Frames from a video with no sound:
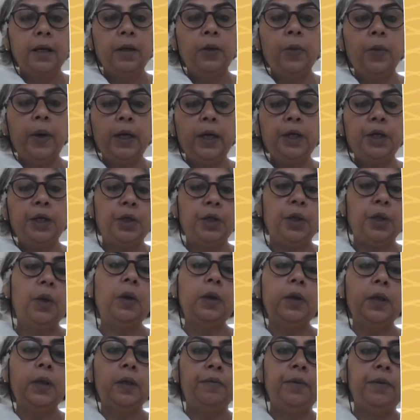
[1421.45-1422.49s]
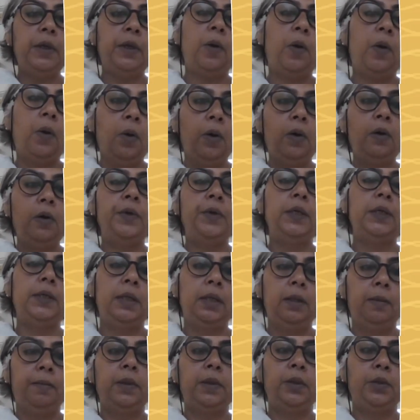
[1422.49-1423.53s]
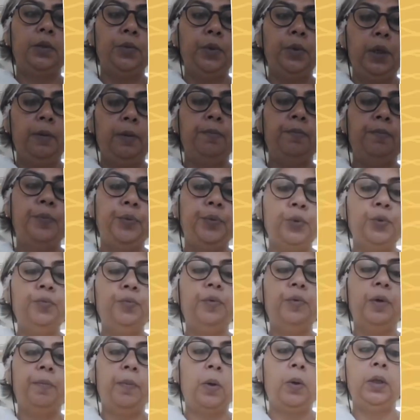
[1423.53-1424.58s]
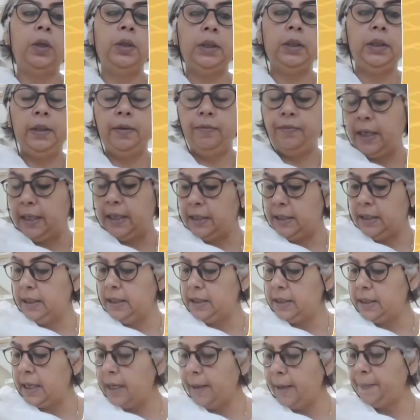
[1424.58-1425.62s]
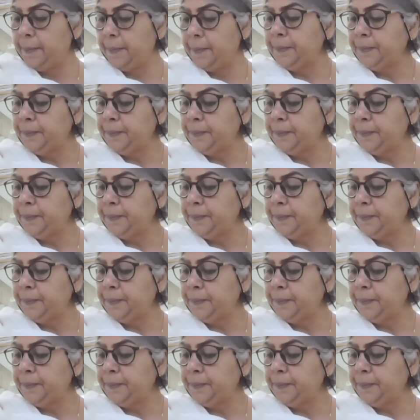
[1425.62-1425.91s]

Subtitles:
to ensure that we are always able to improve upon the waiting time.